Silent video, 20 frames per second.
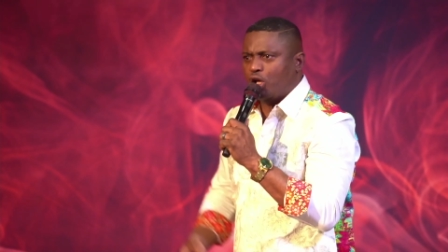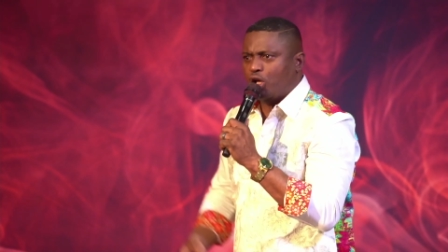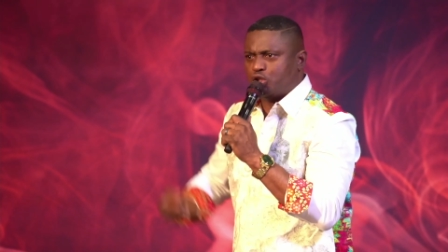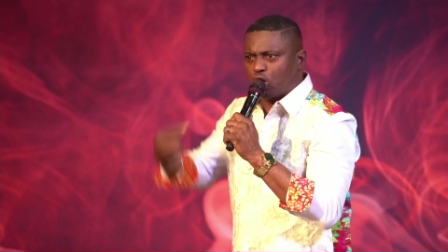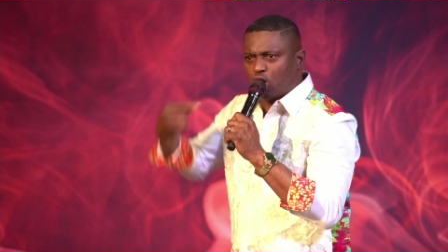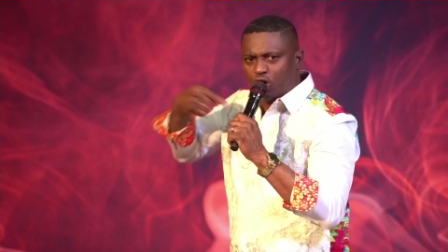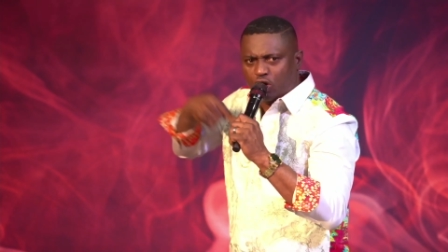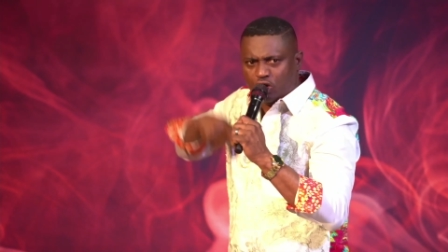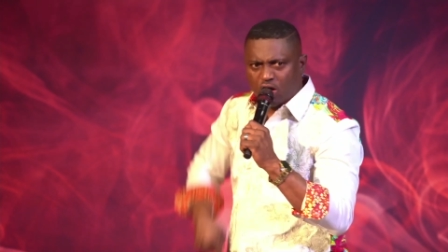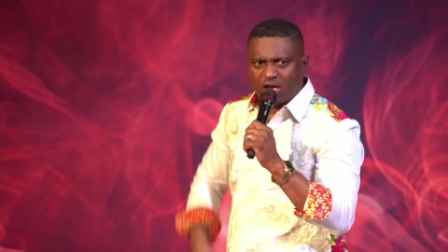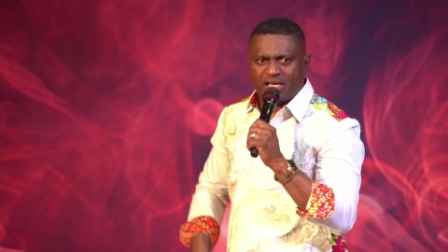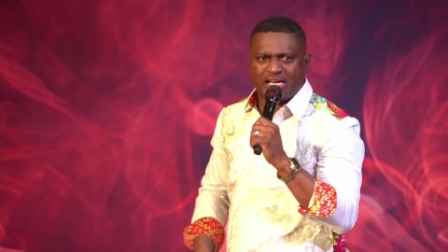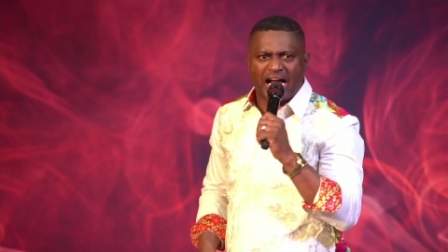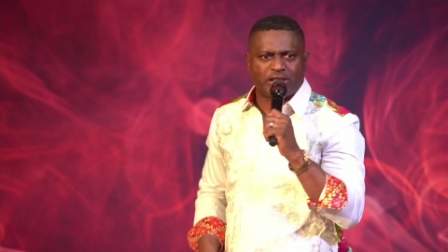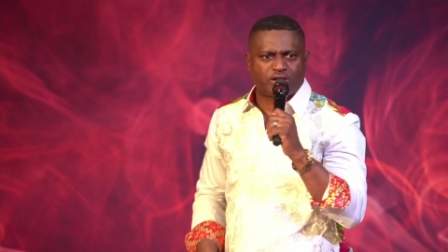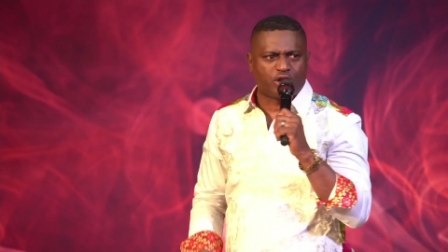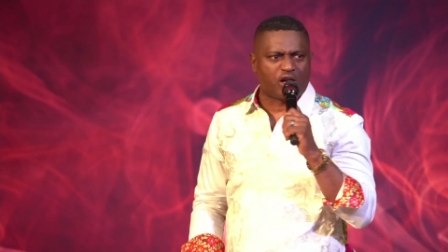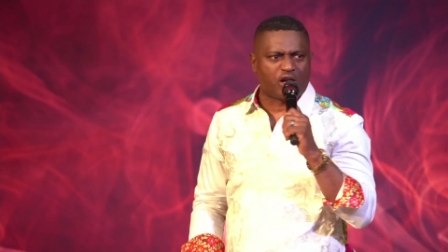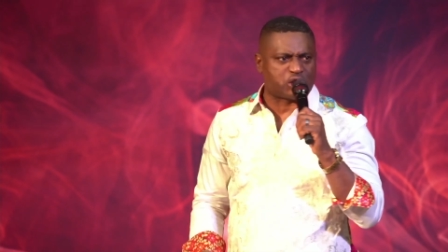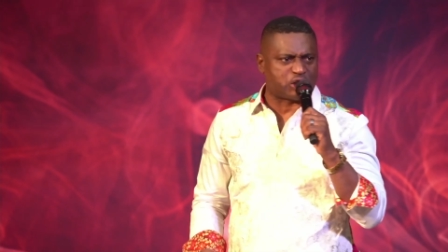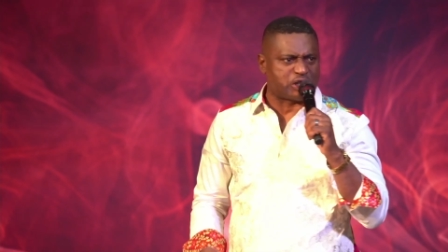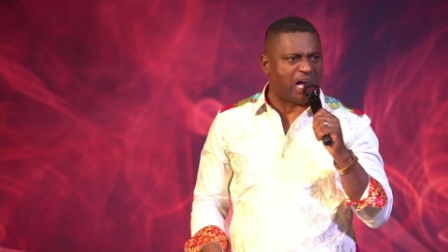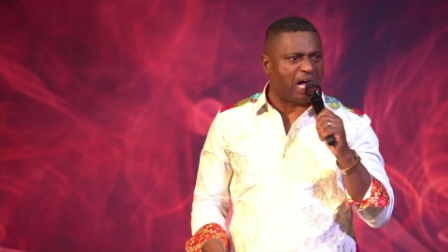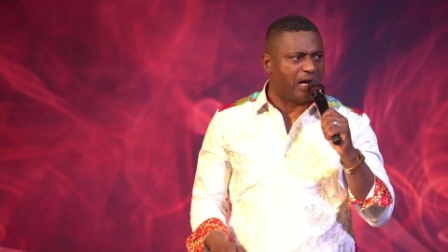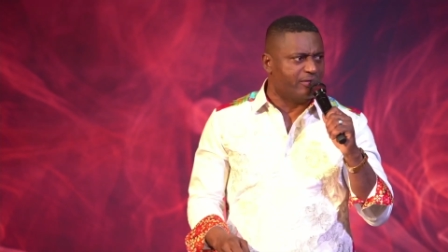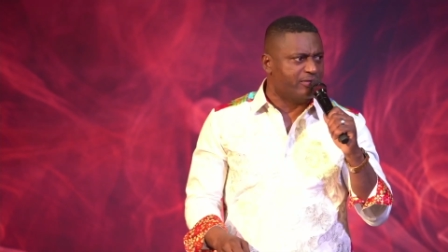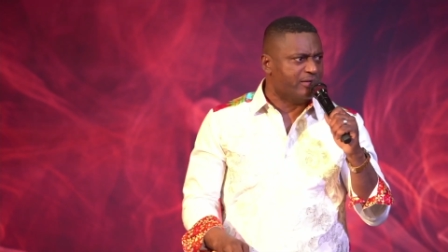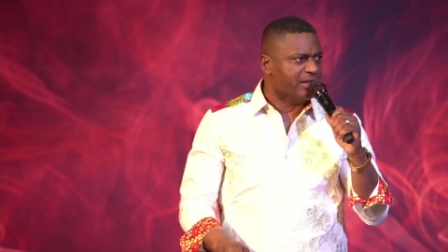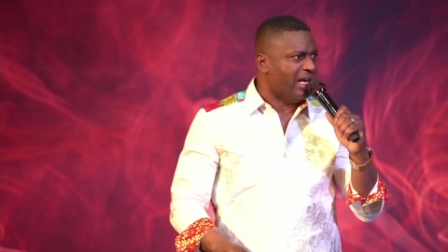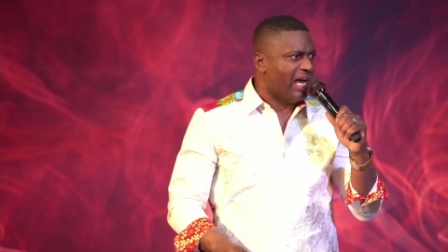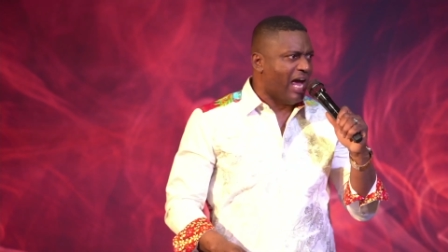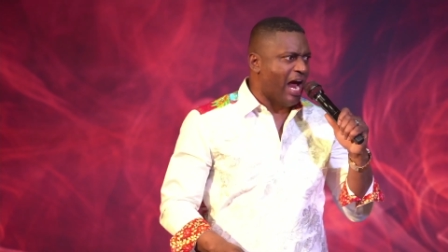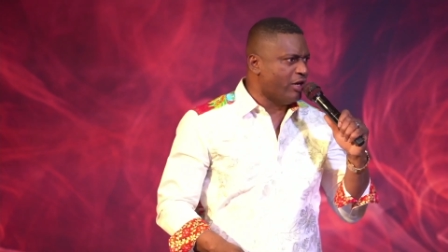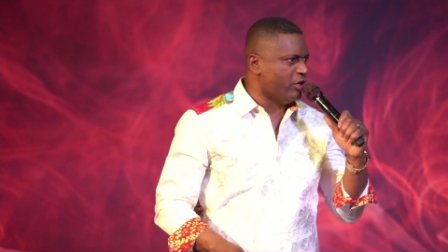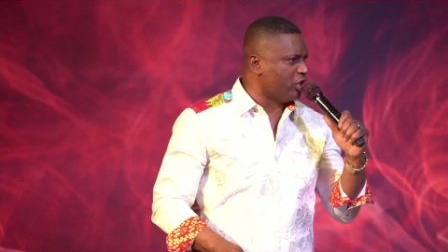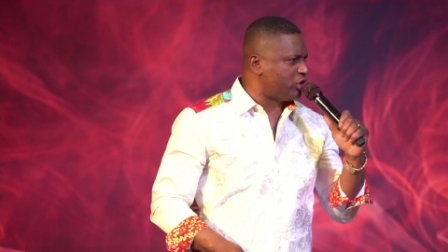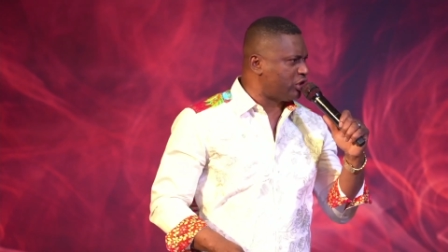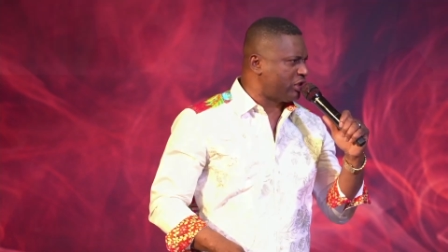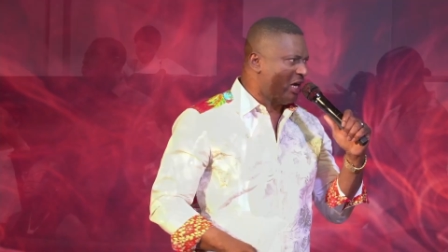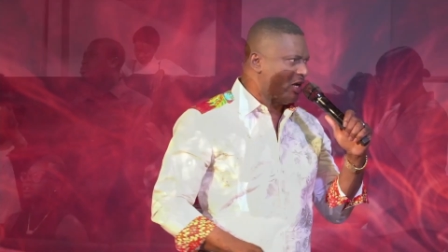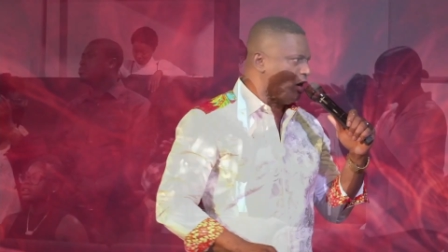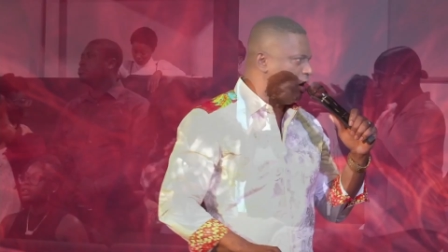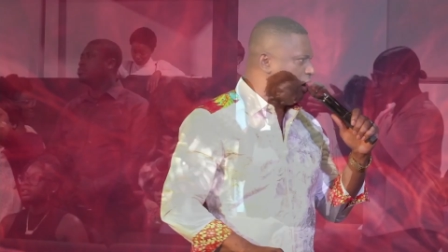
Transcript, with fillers: You look at yourself and you tell,